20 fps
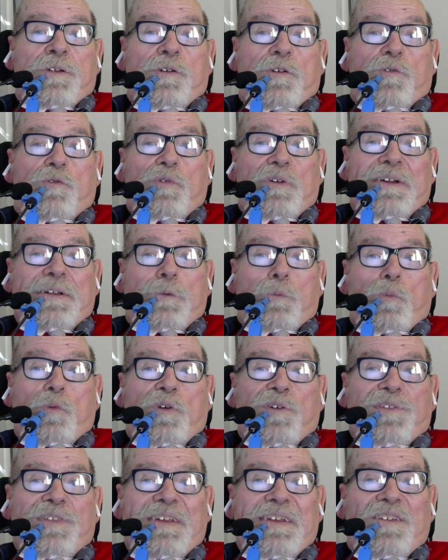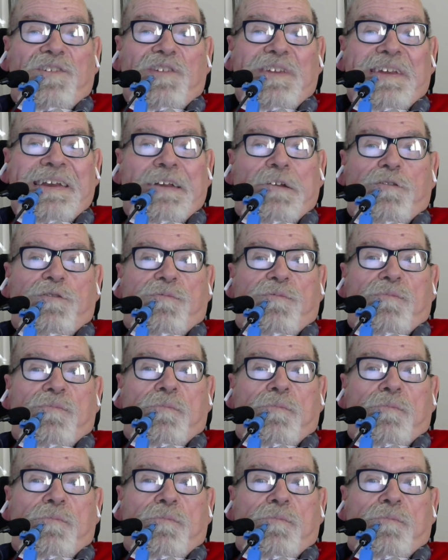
to try to work things out.